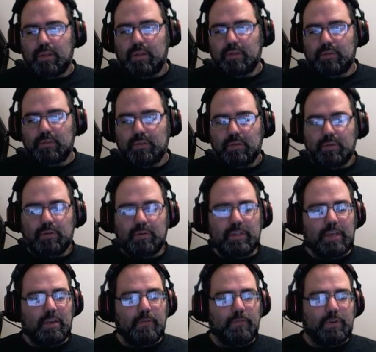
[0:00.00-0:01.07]
So
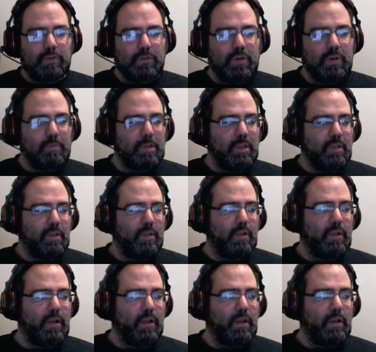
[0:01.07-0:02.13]
thank you for joining me.
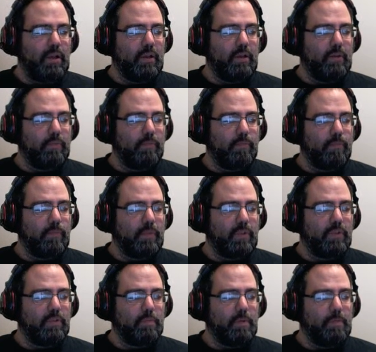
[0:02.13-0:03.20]
Um,
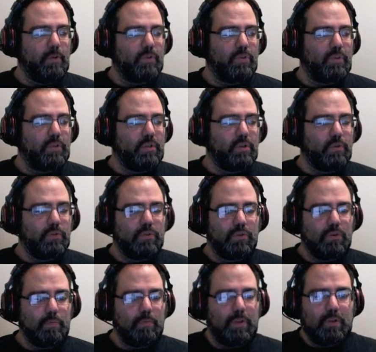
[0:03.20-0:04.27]
this will be posted to YouTube.